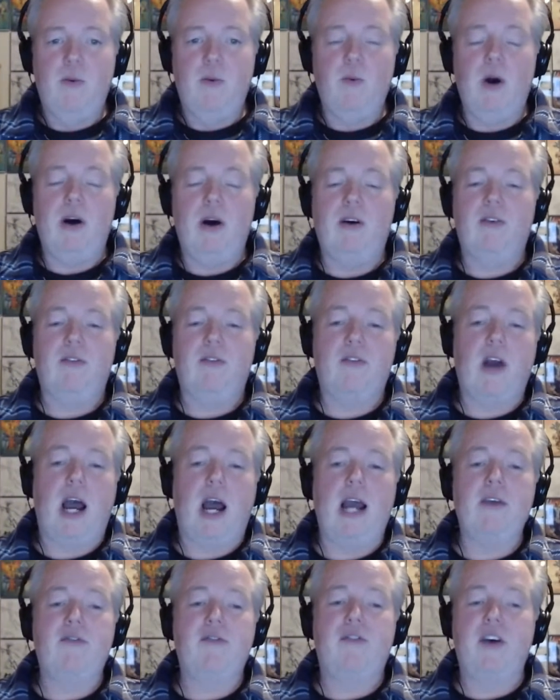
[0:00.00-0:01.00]
Well,
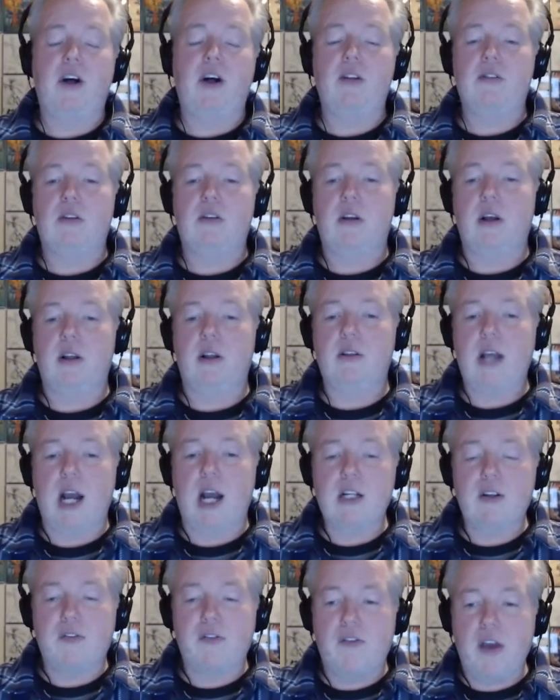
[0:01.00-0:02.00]
I felt
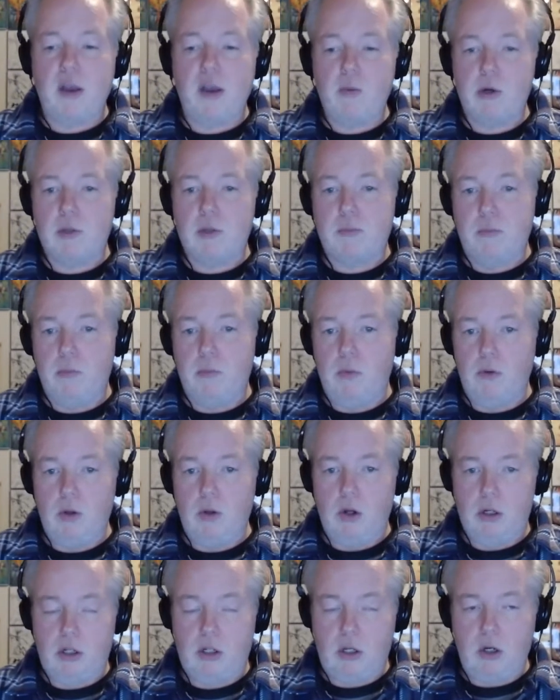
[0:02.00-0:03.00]
Dr. Fate
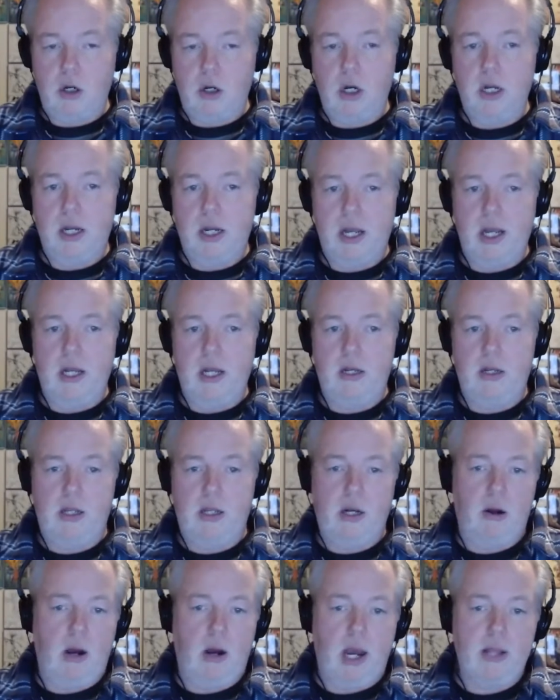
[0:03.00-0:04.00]
looked good, and
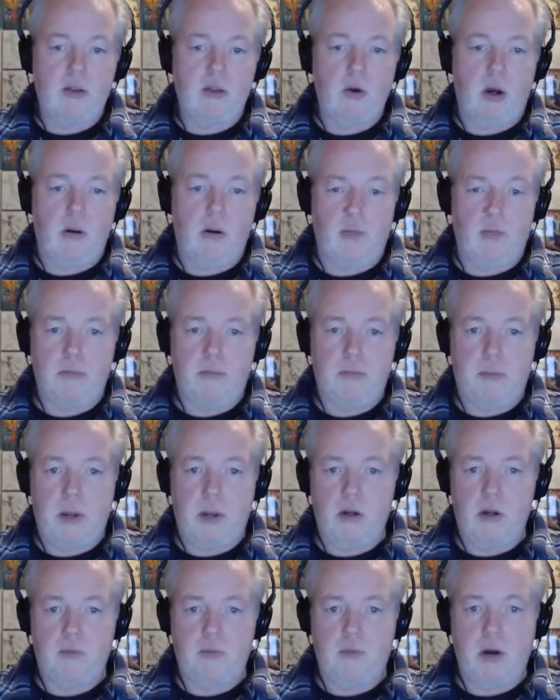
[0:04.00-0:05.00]
I thought
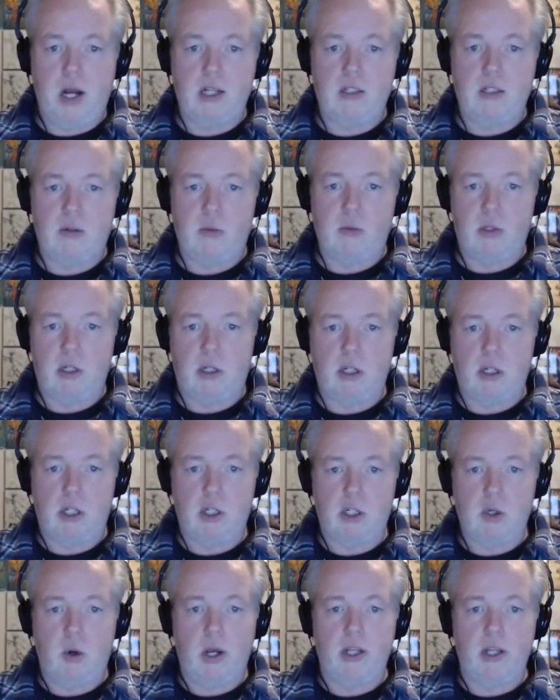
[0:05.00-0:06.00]
Pierce Brosnan was a good
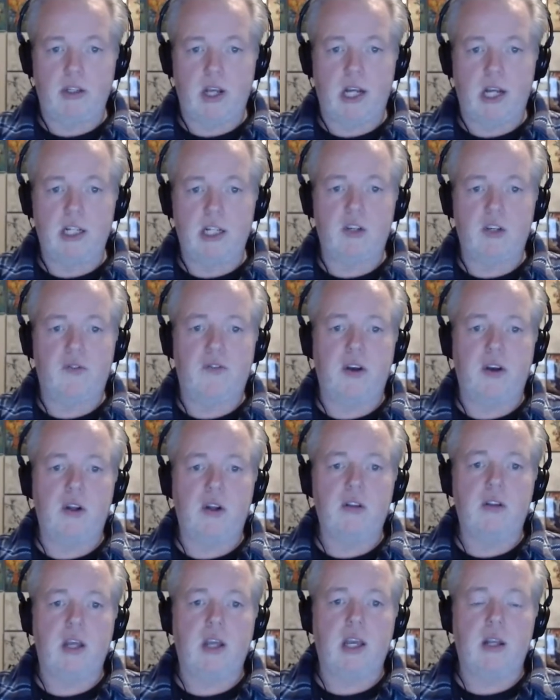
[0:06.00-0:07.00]
choice. I just felt
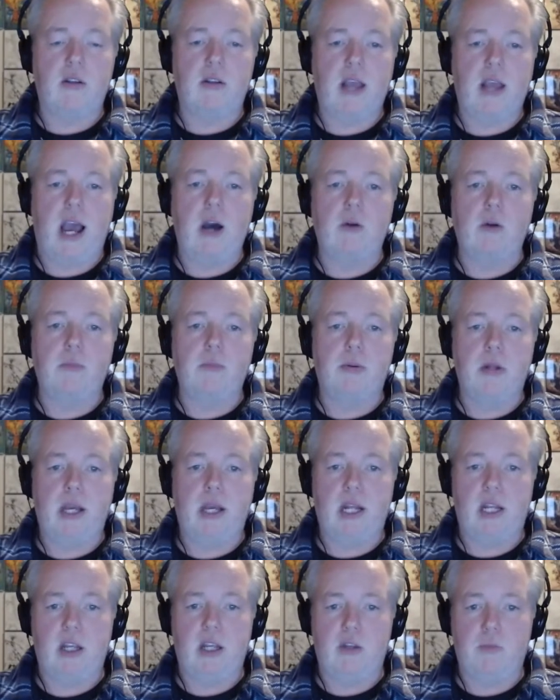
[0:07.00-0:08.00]
they
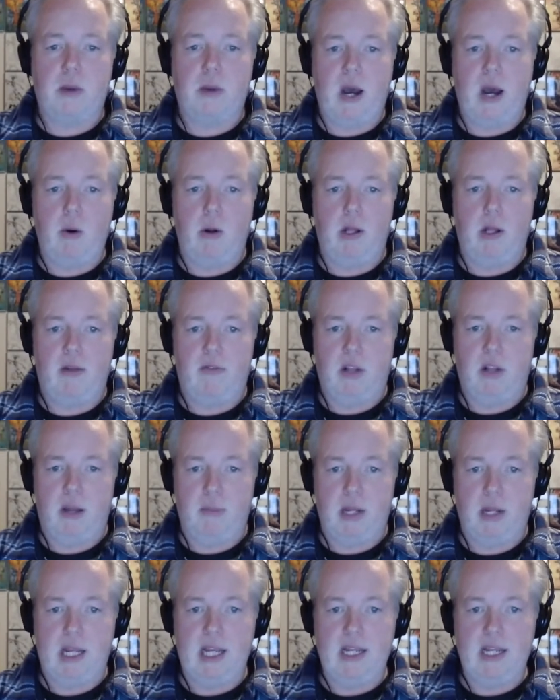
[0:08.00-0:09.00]
downplayed his power level.
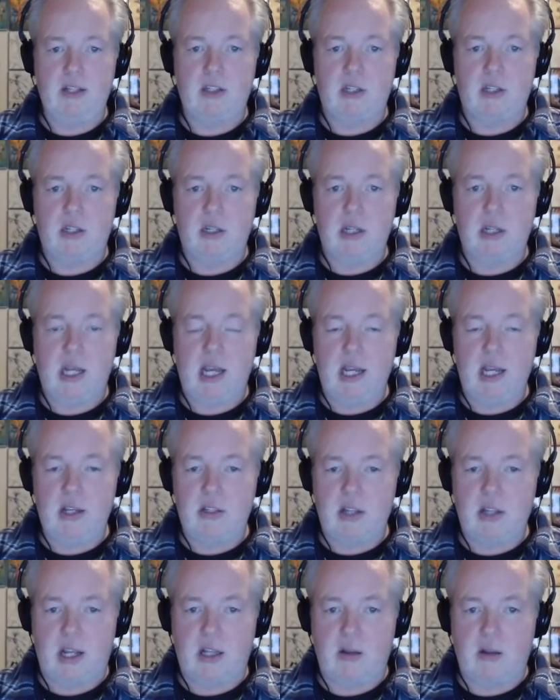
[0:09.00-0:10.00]
I mean,
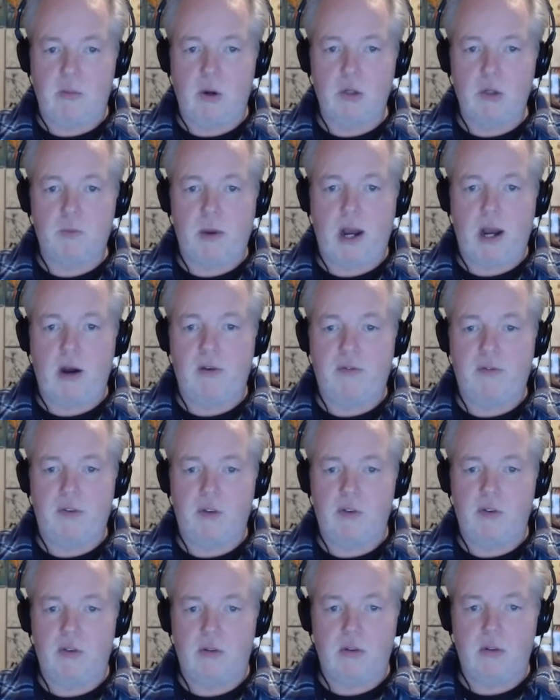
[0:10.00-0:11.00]
he's like the most
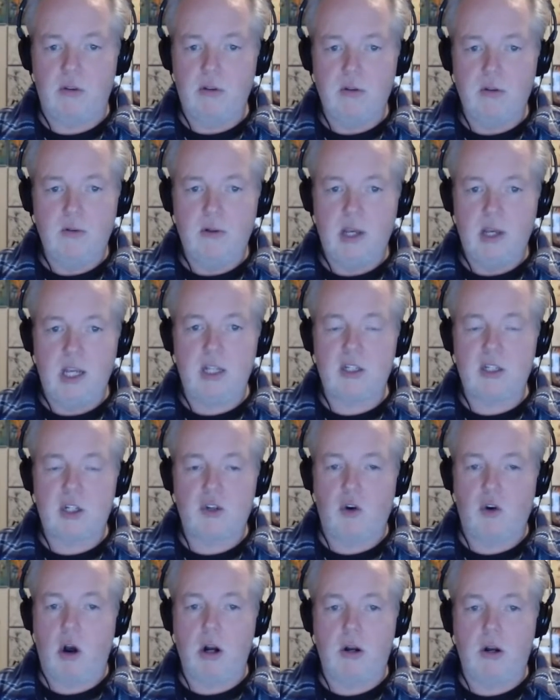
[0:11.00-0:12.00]
powerful. He's
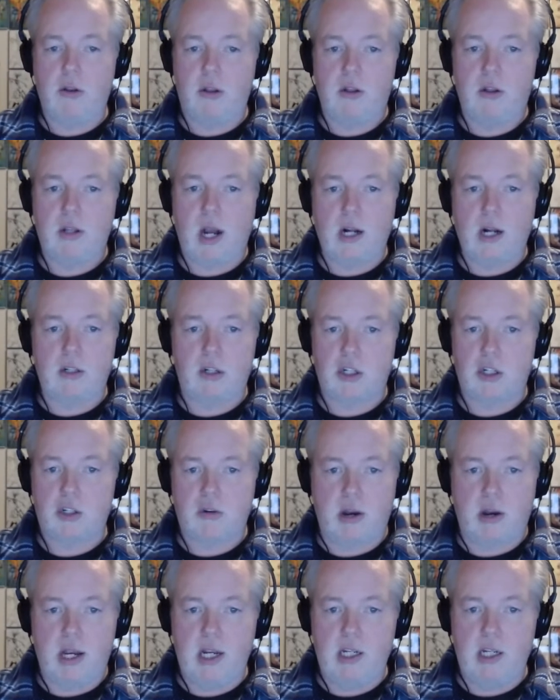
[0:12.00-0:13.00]
stronger than Doctor
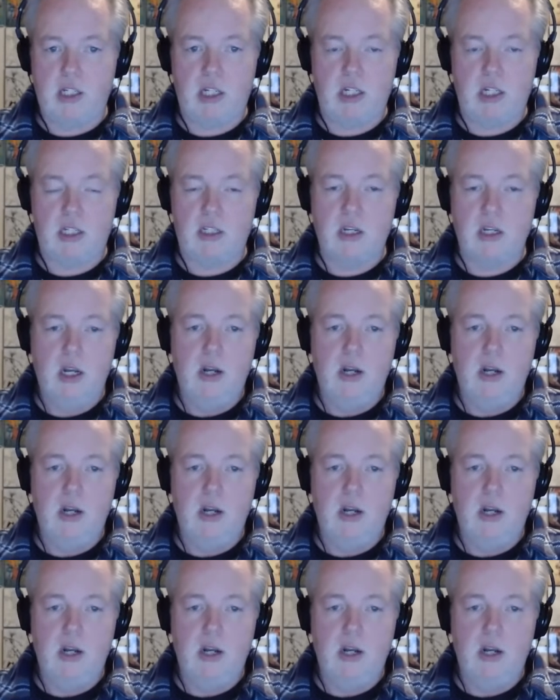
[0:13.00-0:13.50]
Strange.